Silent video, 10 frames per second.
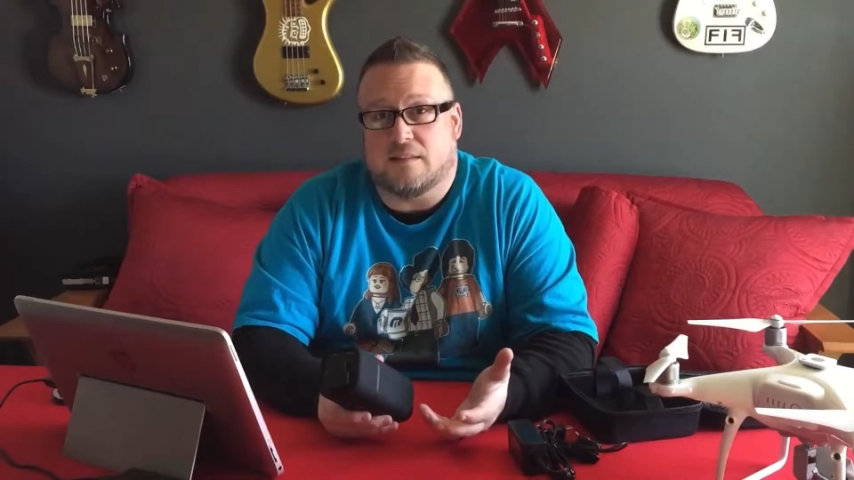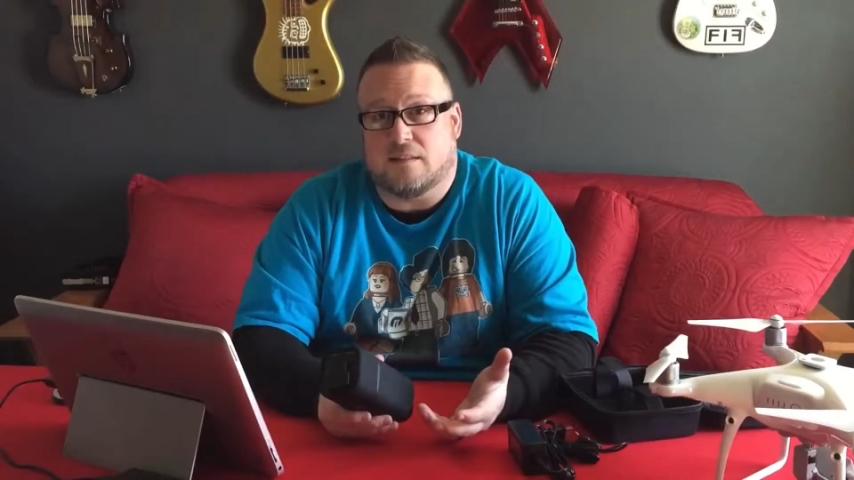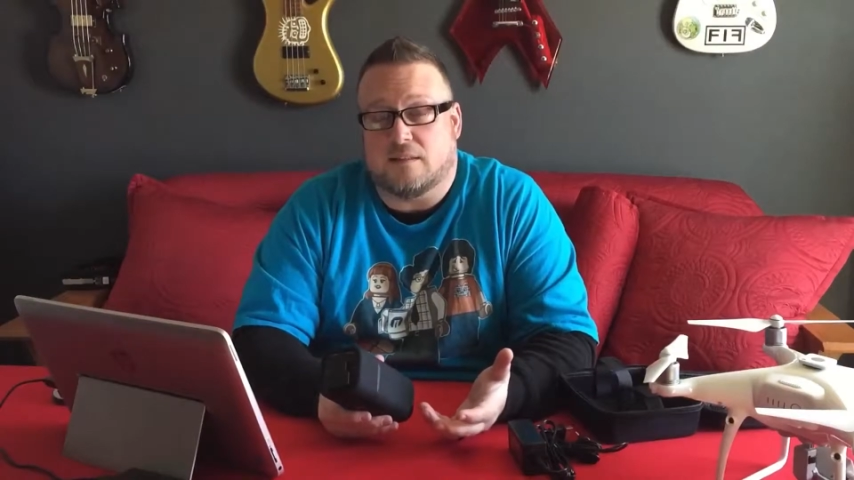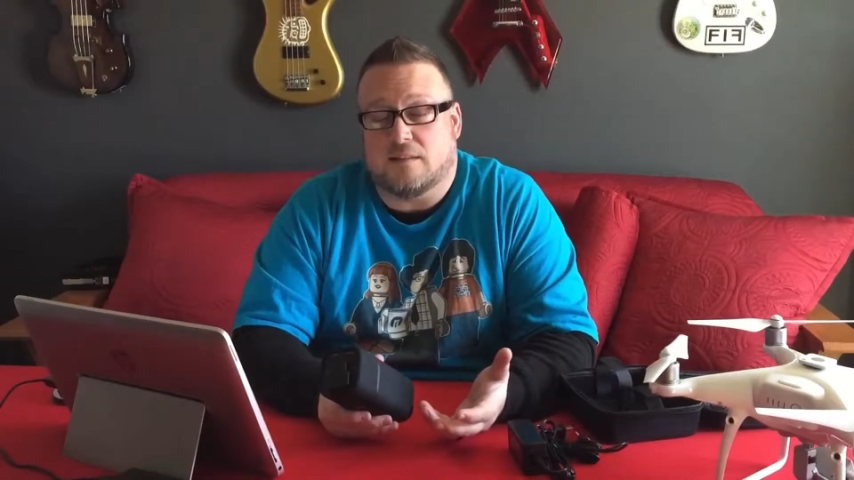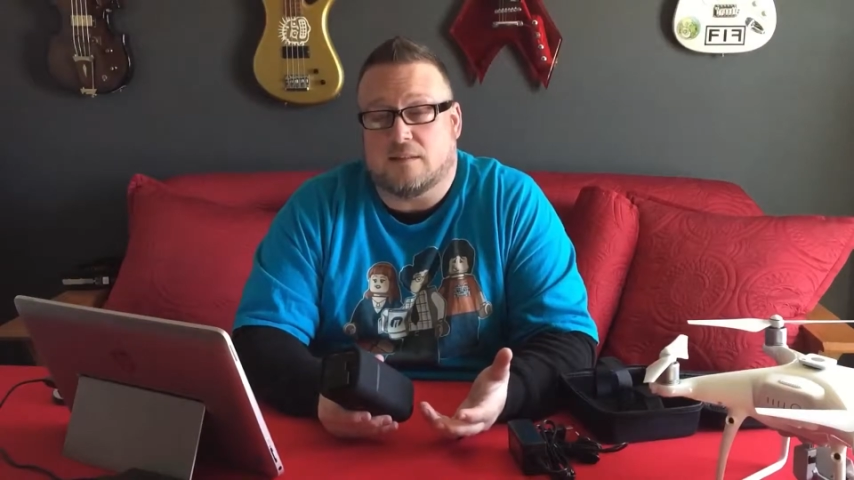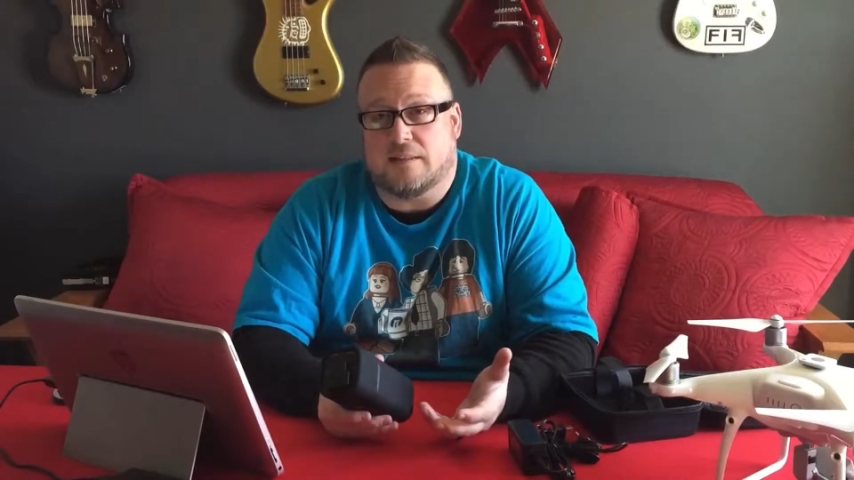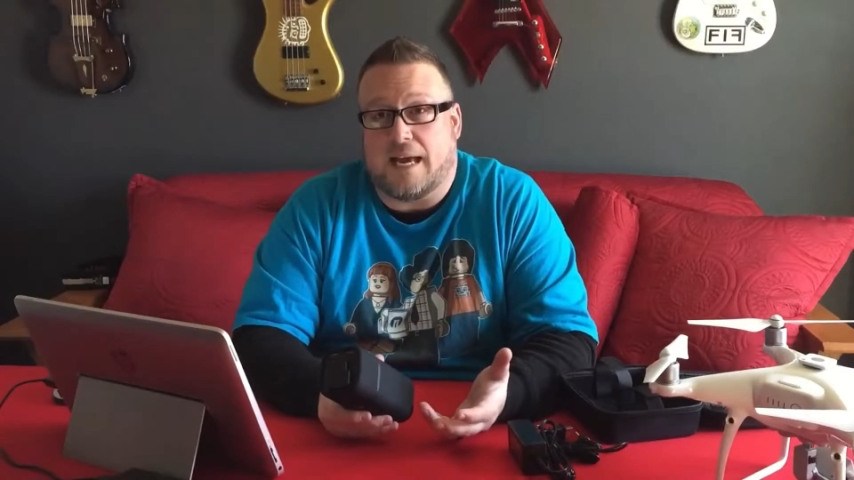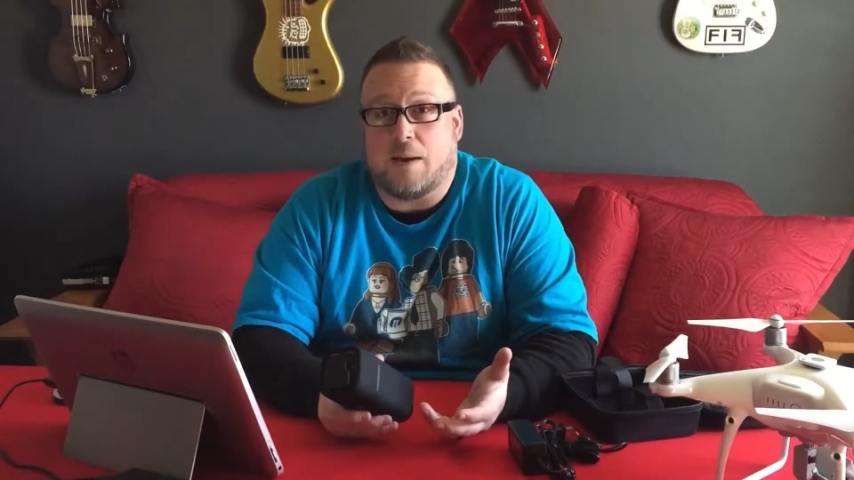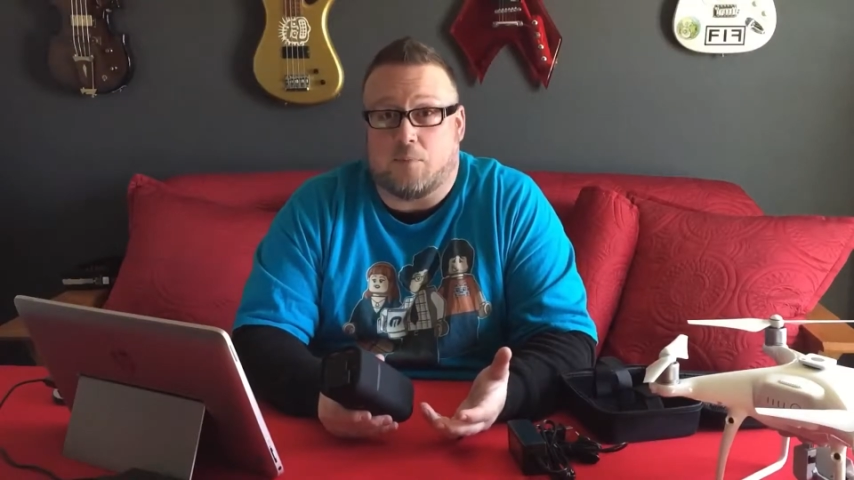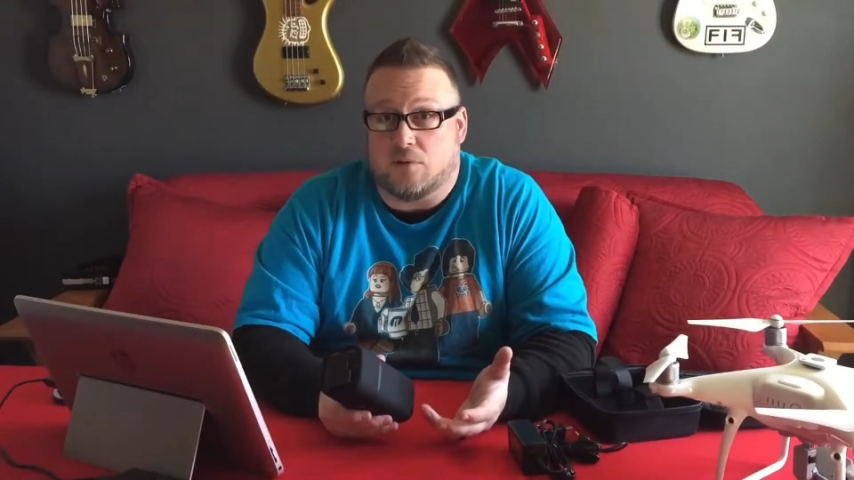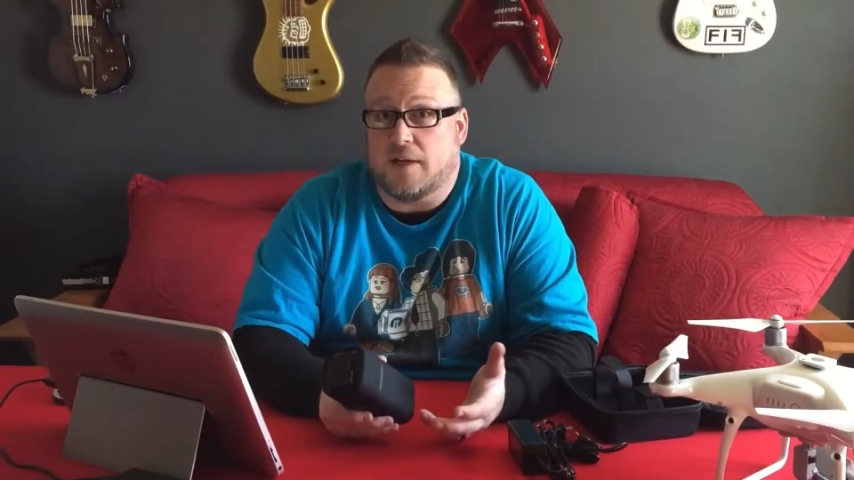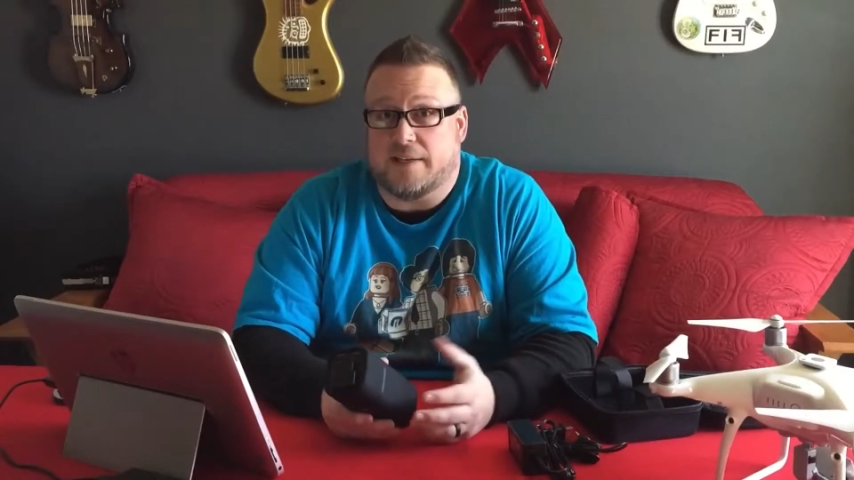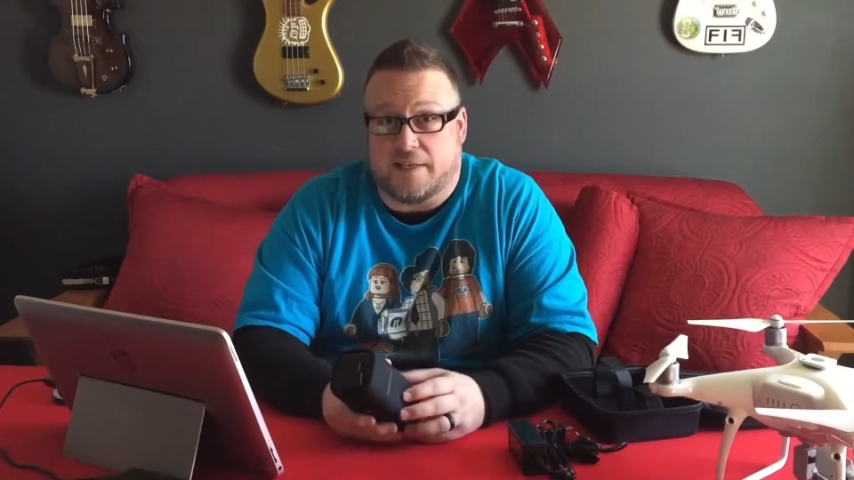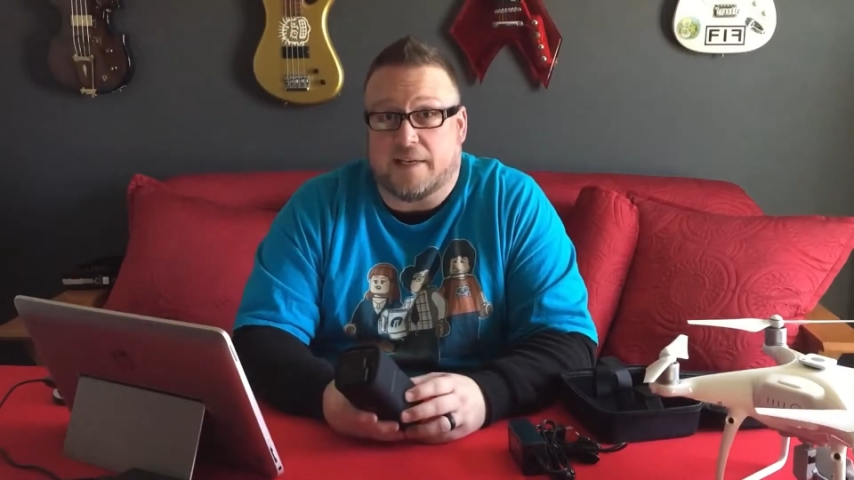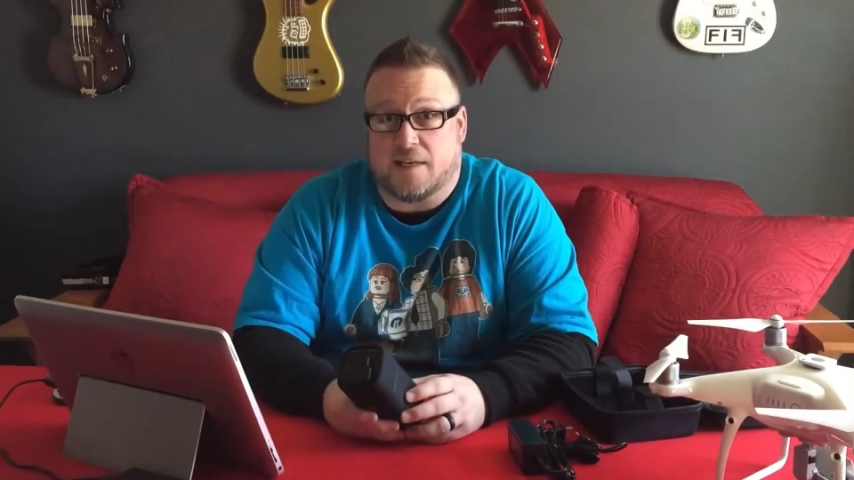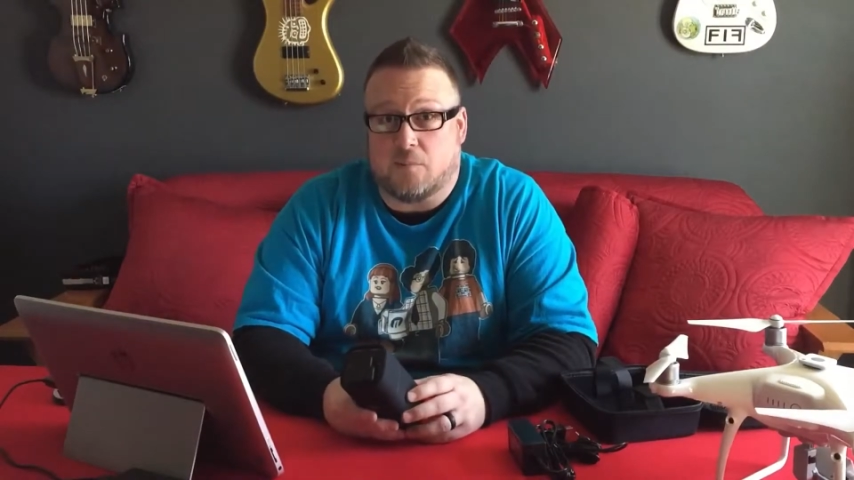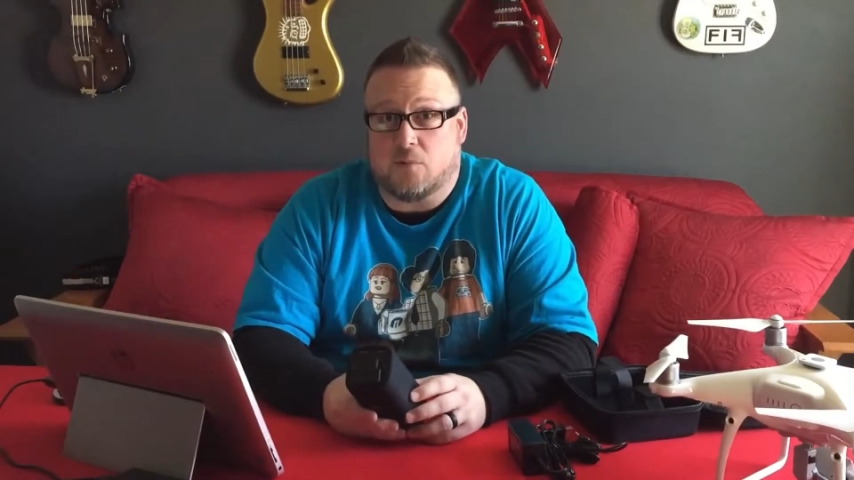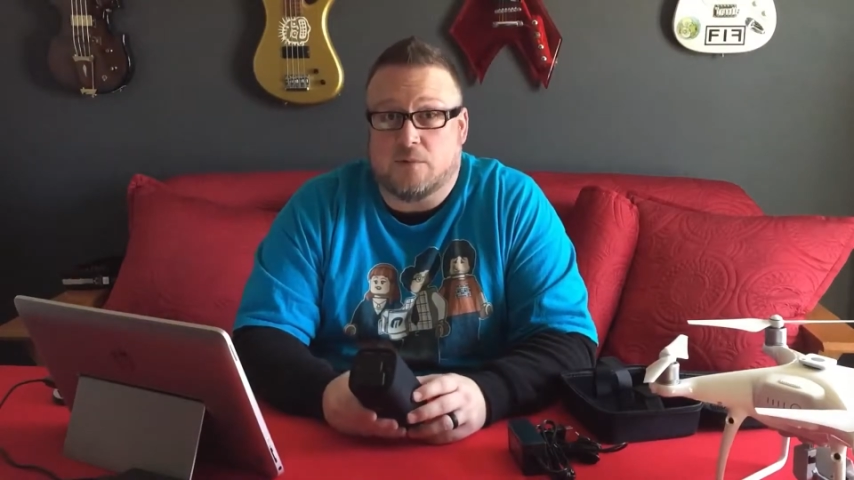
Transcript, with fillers: Apple Lightning cable.